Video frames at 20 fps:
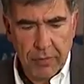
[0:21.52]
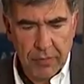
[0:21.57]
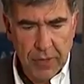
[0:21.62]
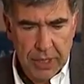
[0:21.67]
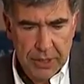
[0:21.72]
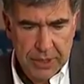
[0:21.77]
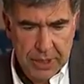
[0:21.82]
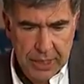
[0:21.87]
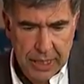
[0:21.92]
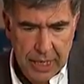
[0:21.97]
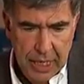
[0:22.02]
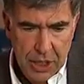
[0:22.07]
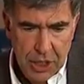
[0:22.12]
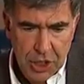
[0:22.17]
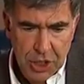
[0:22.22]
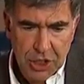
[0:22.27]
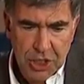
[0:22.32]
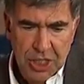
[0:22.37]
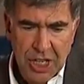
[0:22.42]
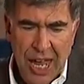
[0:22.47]

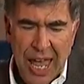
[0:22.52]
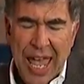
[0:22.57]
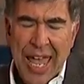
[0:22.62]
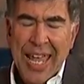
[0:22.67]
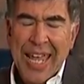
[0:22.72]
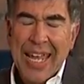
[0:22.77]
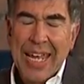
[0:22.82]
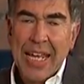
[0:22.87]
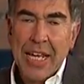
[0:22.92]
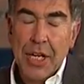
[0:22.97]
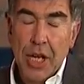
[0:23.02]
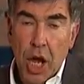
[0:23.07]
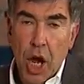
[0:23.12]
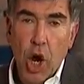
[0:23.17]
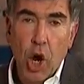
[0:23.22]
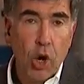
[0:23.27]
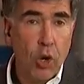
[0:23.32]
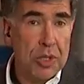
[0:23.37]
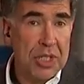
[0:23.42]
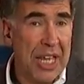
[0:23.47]
investigations, he
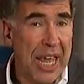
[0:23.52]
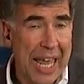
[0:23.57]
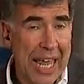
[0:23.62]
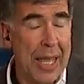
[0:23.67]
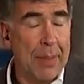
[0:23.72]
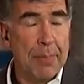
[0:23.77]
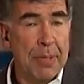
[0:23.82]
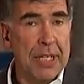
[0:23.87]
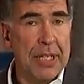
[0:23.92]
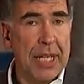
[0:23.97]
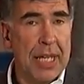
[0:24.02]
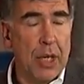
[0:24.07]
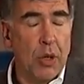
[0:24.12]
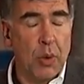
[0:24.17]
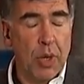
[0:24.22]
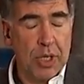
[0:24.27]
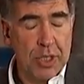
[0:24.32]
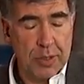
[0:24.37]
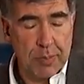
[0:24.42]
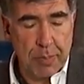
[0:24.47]
knows APD
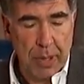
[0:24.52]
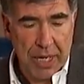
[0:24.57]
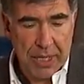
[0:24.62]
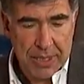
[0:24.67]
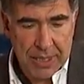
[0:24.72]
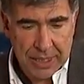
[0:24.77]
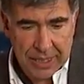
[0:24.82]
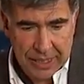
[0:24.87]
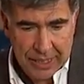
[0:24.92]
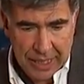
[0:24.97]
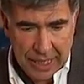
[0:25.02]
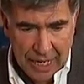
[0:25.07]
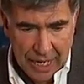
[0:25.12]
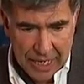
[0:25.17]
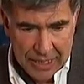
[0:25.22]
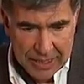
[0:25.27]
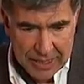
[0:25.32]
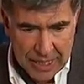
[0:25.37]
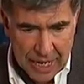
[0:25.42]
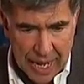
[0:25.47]
was basically
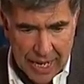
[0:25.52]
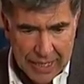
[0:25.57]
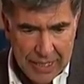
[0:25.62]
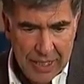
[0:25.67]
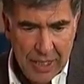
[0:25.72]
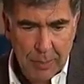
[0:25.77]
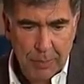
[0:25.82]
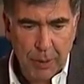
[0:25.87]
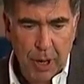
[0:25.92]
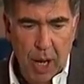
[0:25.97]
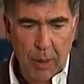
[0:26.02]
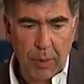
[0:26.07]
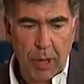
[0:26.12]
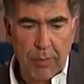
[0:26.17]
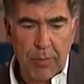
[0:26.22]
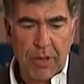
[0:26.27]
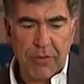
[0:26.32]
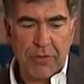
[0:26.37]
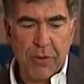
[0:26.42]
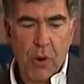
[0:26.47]
attacking the
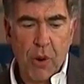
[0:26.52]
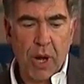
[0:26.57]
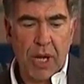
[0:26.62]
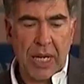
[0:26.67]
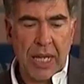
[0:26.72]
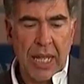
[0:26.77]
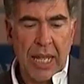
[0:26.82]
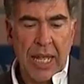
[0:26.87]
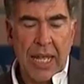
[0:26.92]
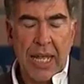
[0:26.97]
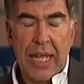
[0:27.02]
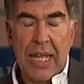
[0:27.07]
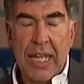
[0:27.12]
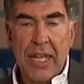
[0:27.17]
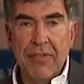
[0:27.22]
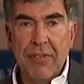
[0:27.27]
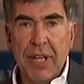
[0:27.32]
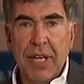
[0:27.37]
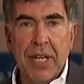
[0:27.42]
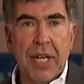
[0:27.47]
problem before it
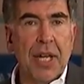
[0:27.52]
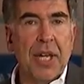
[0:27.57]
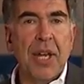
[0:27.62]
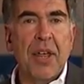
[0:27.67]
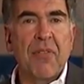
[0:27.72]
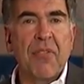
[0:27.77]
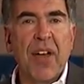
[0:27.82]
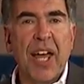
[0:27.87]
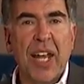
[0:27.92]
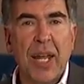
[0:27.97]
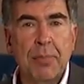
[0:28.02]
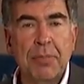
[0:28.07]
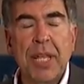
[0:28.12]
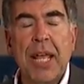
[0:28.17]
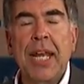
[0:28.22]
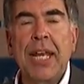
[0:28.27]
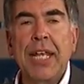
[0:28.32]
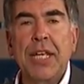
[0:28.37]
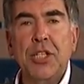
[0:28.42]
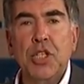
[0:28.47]
even developed,
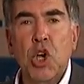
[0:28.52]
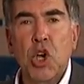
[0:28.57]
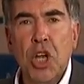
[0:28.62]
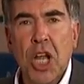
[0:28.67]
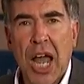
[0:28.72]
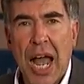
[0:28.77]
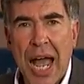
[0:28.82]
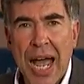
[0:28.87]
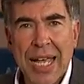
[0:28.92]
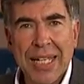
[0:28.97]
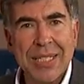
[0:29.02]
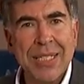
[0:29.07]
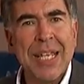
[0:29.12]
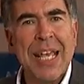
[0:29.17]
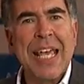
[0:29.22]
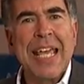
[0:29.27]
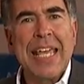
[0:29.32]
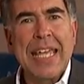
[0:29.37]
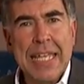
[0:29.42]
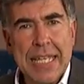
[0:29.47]
and he took us
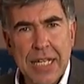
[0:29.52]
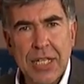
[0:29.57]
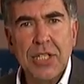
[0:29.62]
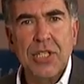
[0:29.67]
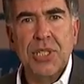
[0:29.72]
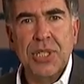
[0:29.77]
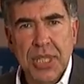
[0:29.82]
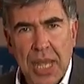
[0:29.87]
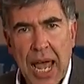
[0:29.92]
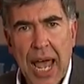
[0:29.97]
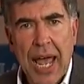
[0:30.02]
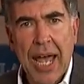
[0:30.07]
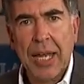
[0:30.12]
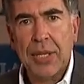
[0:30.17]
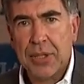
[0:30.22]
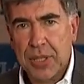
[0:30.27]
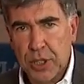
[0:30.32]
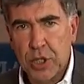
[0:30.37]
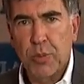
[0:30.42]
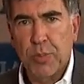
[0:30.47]

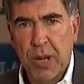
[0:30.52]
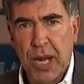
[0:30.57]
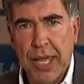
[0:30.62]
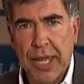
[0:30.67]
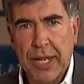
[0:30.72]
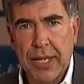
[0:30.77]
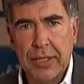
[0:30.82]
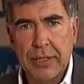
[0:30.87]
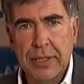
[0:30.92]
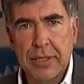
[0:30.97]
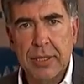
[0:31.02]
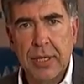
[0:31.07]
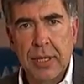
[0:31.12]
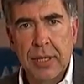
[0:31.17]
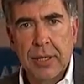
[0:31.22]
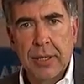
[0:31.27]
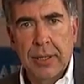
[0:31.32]
inside the new plans.